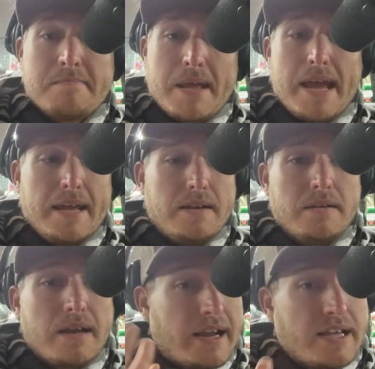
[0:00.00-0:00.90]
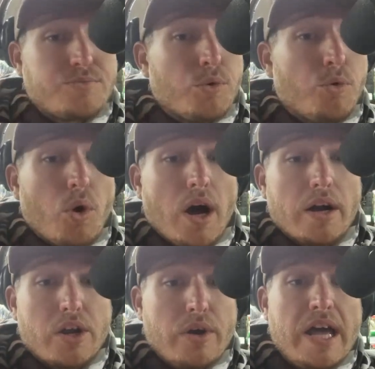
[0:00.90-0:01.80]
And I guess
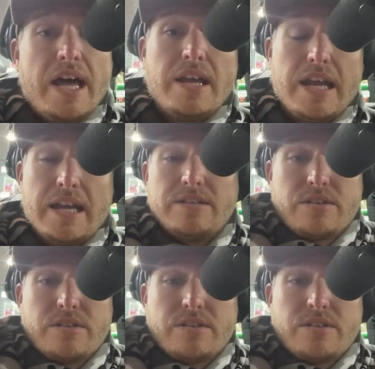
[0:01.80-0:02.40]
we'll go ahead and